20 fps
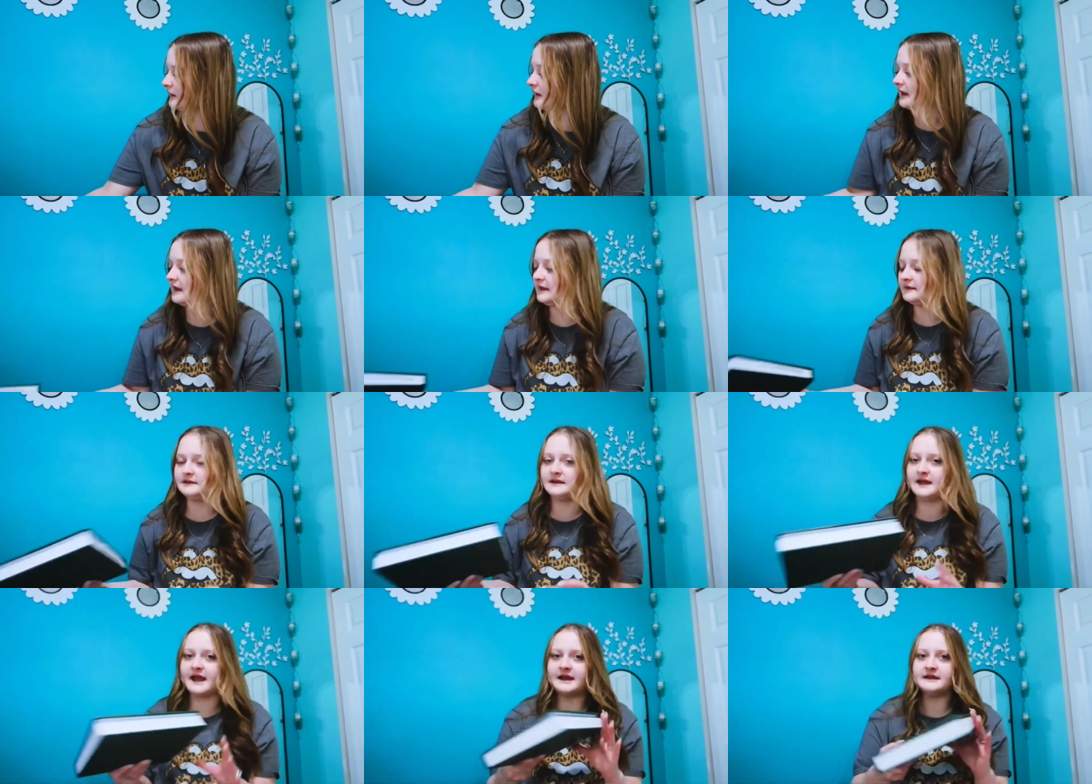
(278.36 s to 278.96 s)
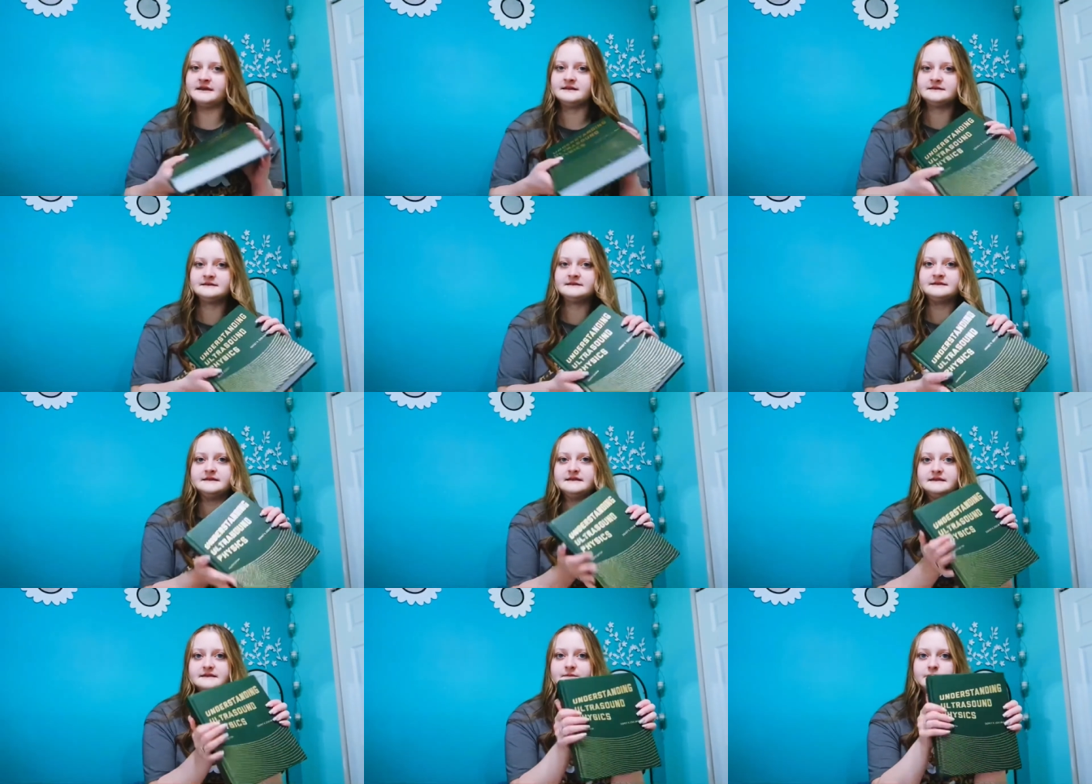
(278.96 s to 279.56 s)
and that is
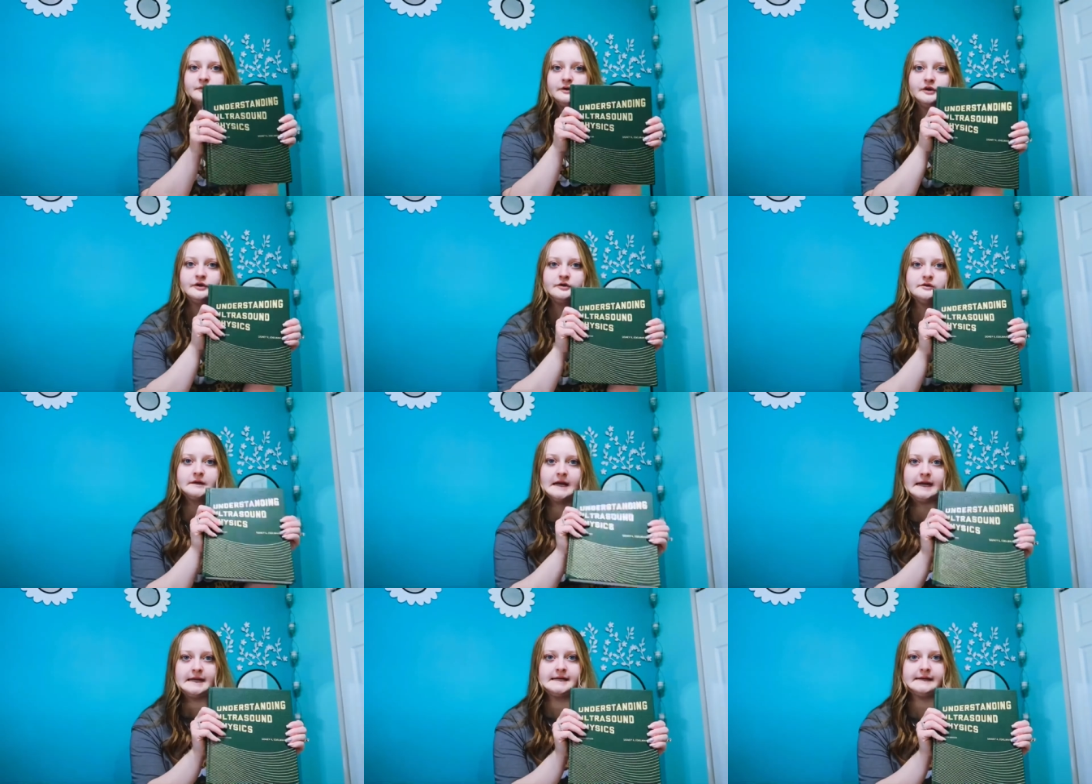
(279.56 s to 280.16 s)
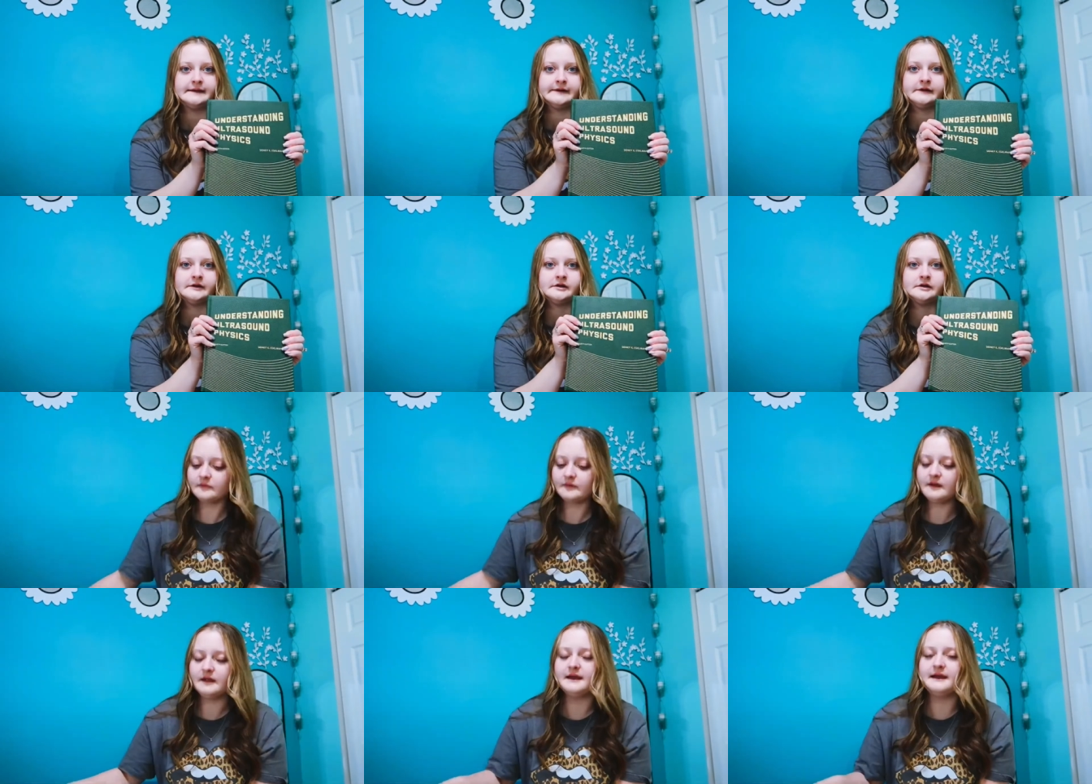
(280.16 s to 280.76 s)
this book right
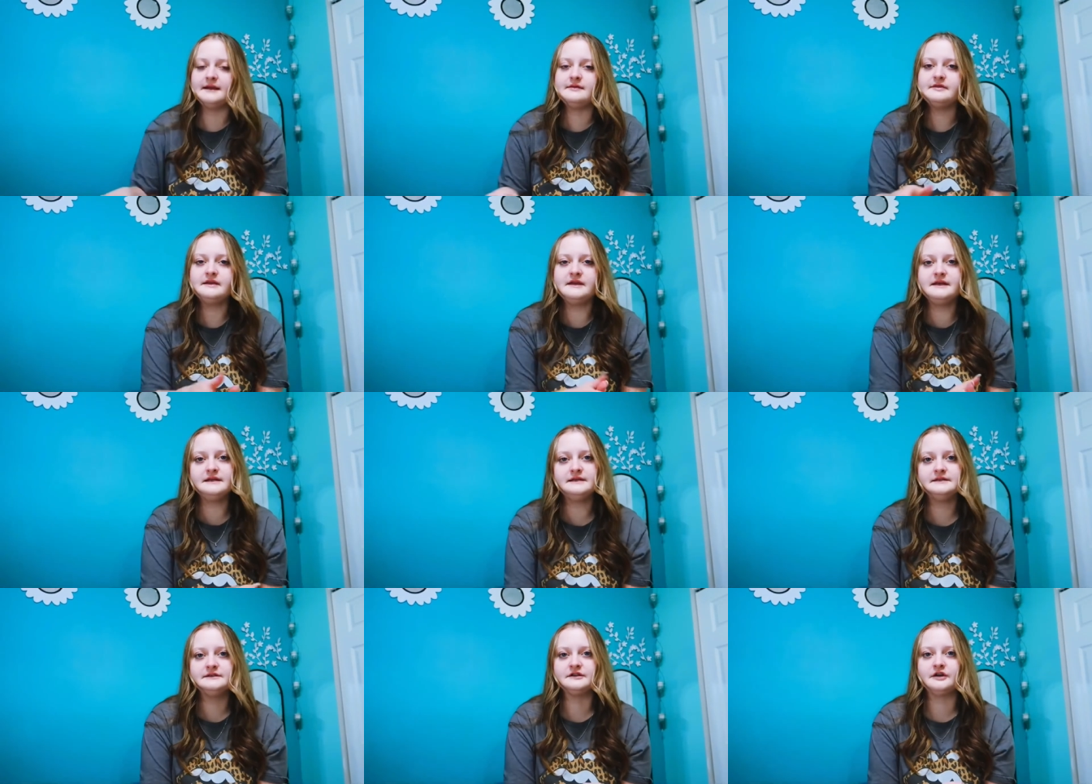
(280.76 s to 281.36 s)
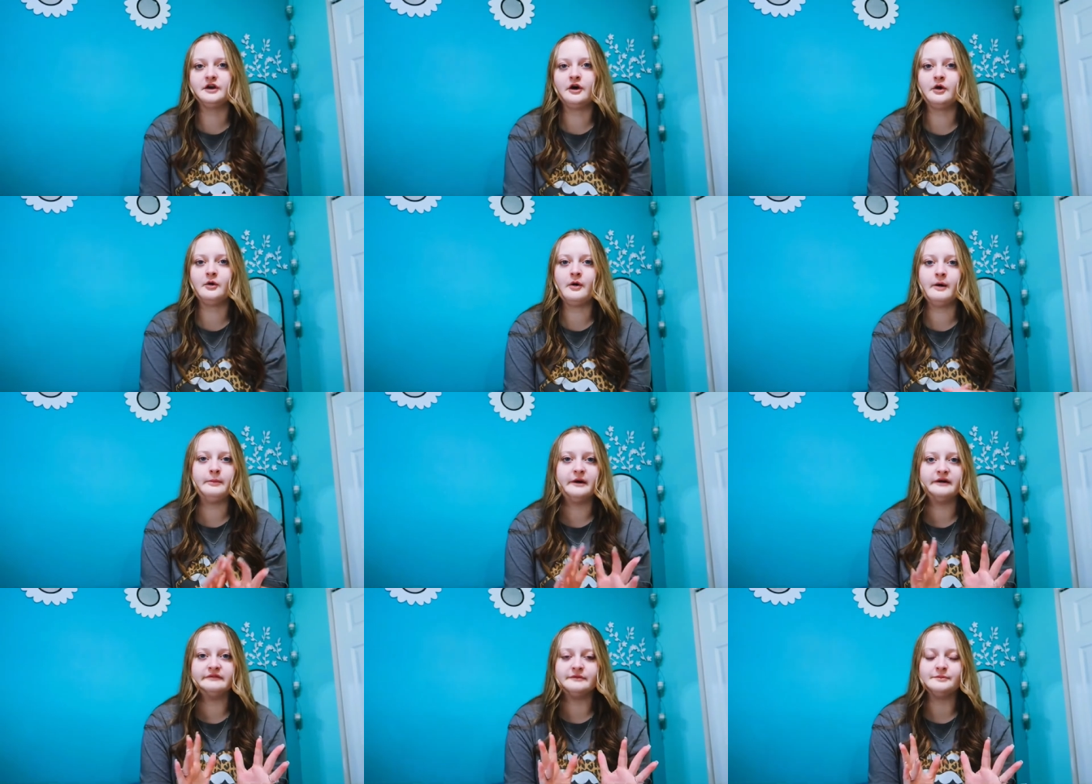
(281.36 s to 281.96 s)
here. And then to go
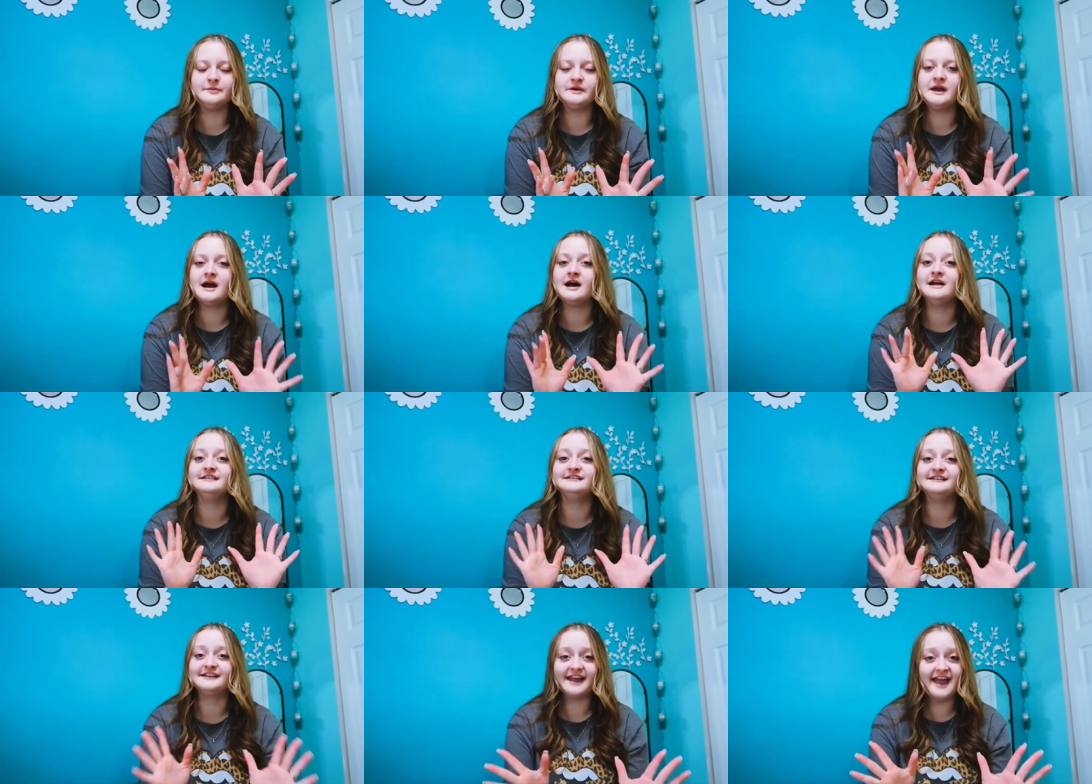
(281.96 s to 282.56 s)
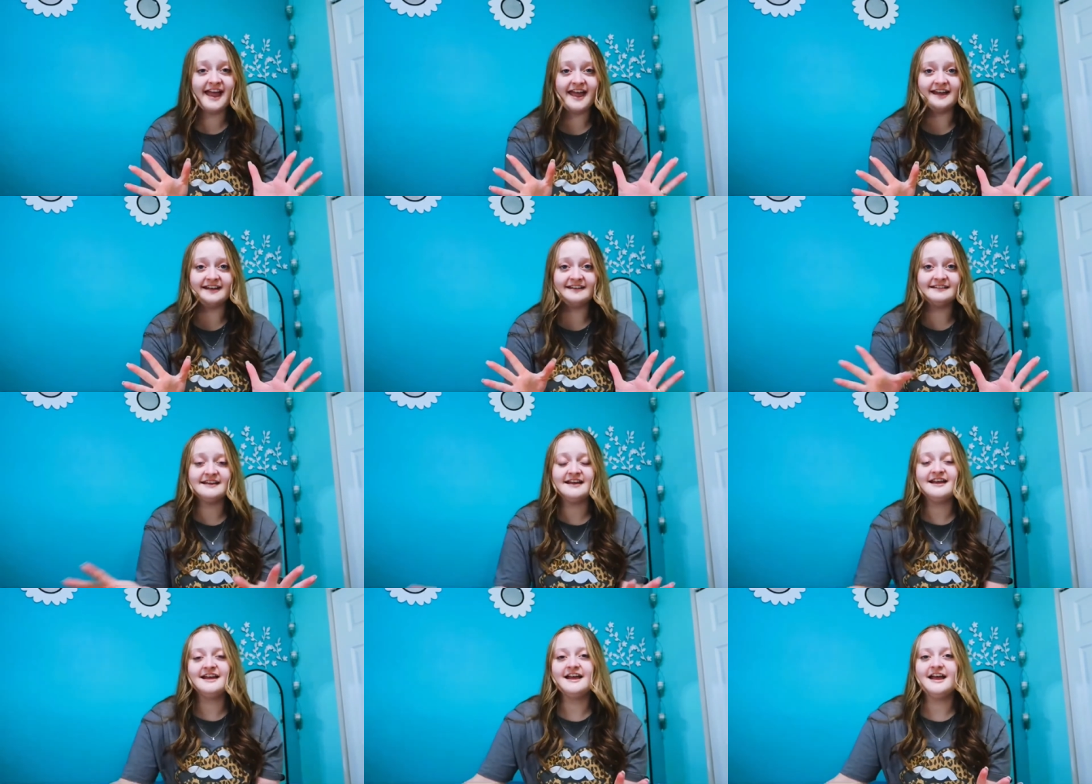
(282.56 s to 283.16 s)
above and beyond
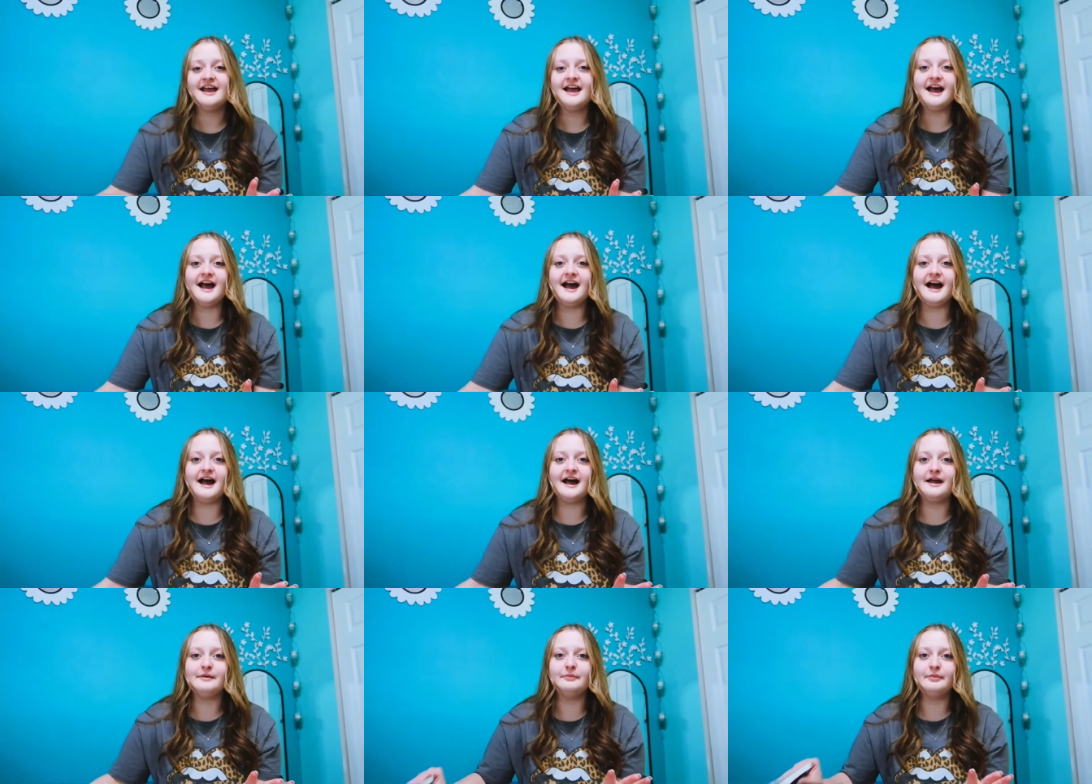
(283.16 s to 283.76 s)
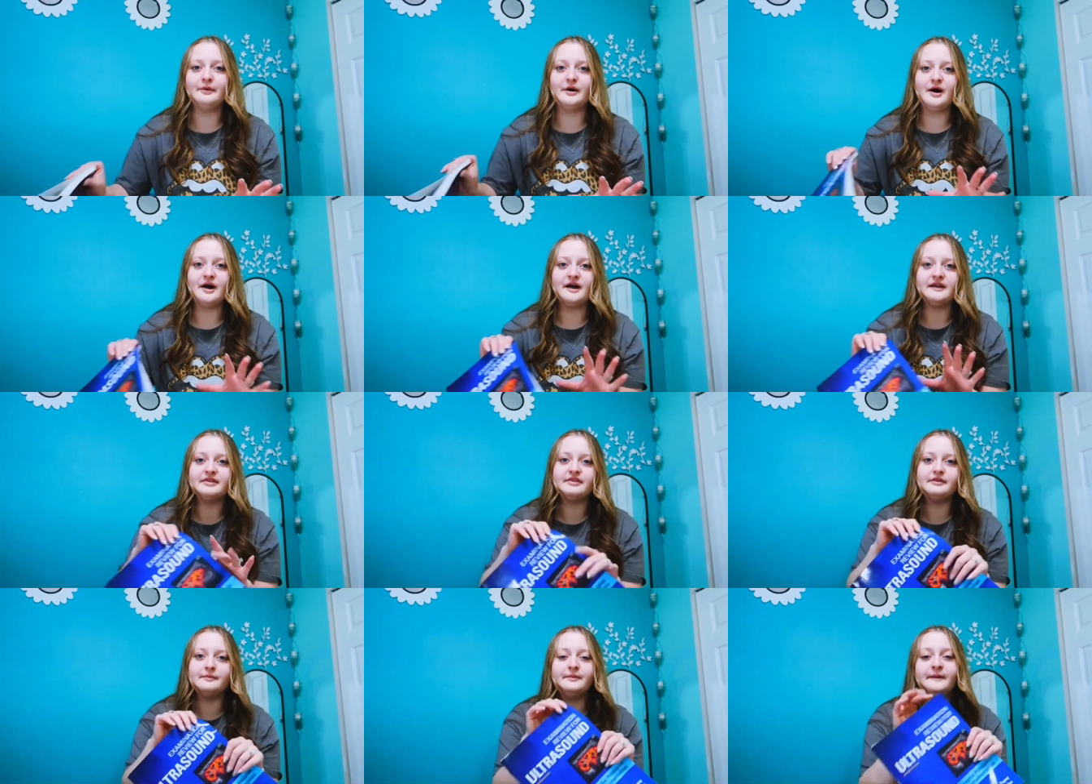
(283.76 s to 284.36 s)
again, I
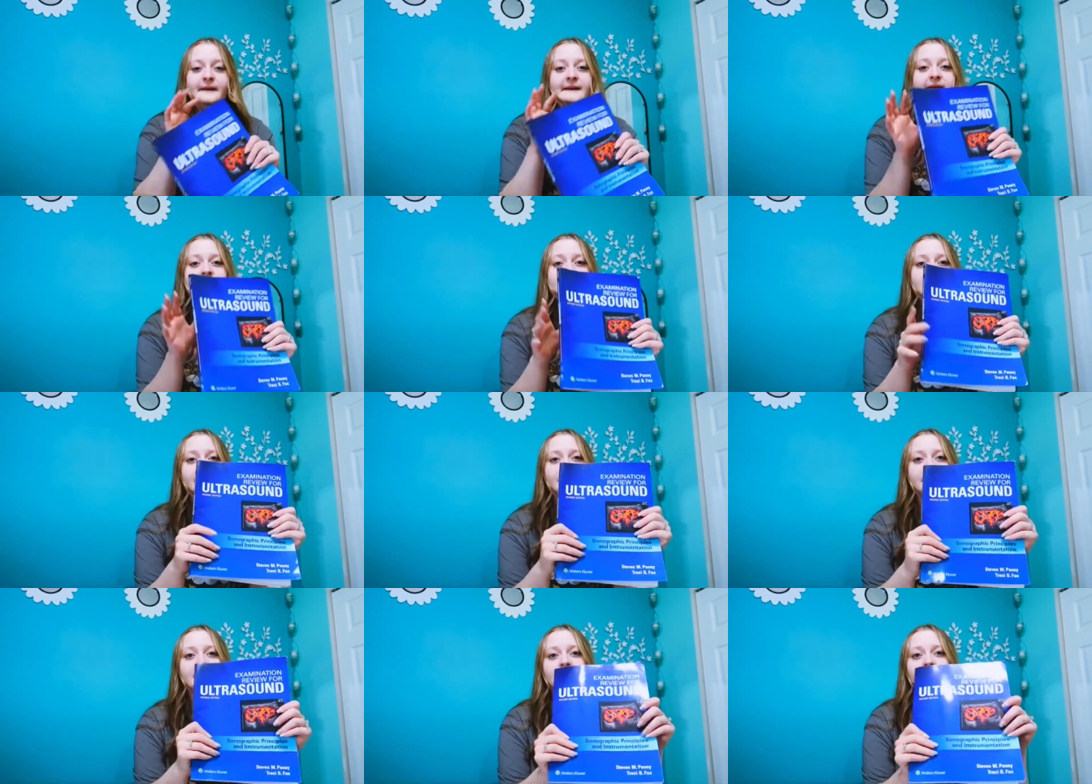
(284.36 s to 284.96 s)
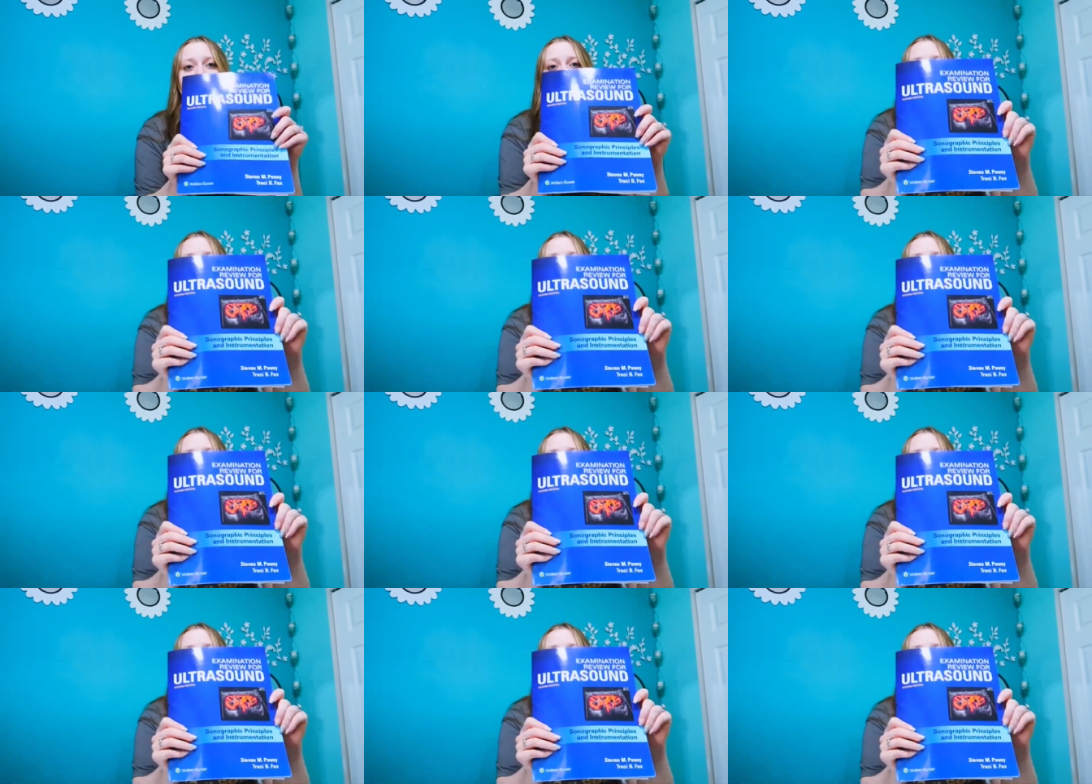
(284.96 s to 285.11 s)
bought the Penny Book.